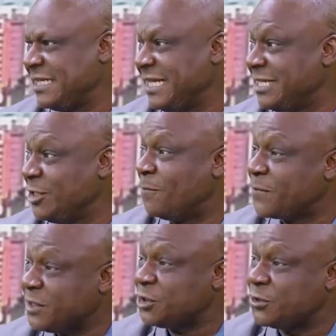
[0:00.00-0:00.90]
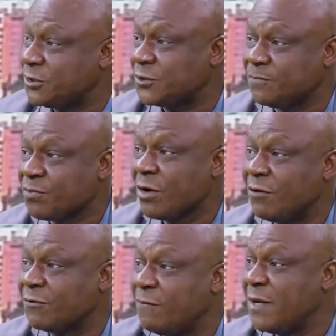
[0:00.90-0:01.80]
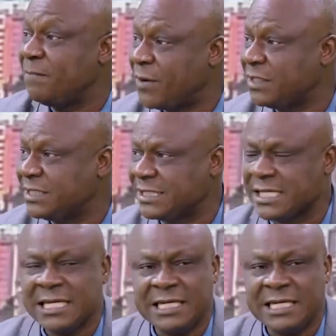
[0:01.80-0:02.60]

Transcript: in the operations of government policies.